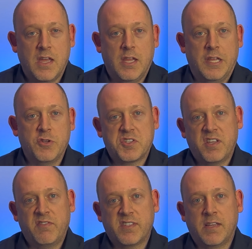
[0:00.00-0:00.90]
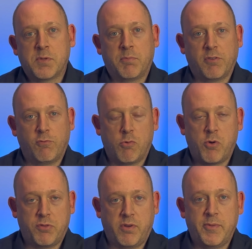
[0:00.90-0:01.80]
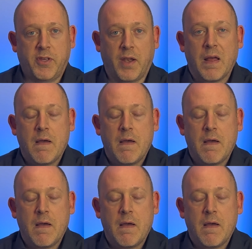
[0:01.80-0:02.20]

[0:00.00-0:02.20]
and New York State an exemption up to four point three million.